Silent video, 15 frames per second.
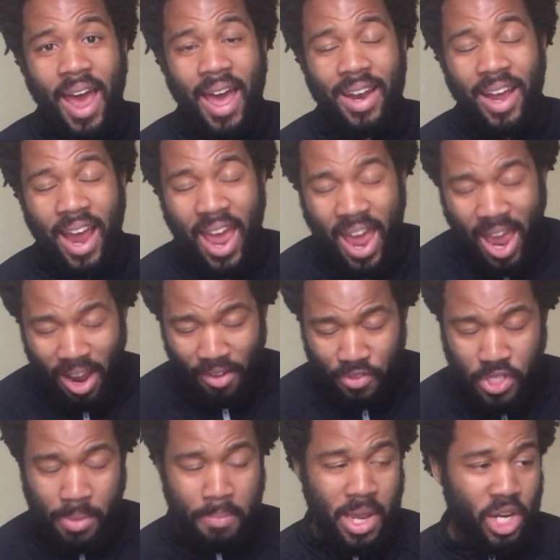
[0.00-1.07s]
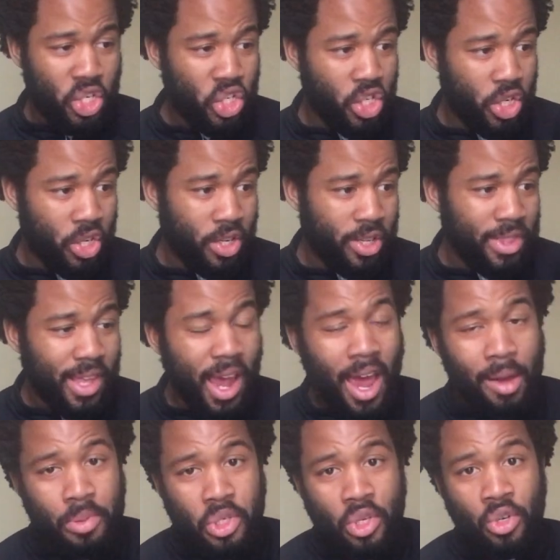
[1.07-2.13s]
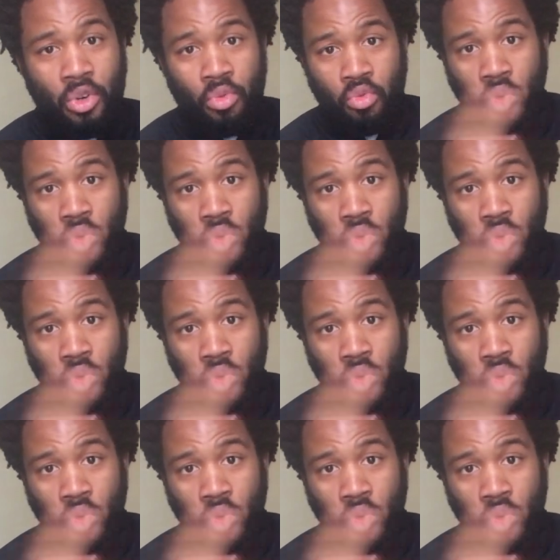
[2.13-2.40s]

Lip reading: And I have to mention the absolute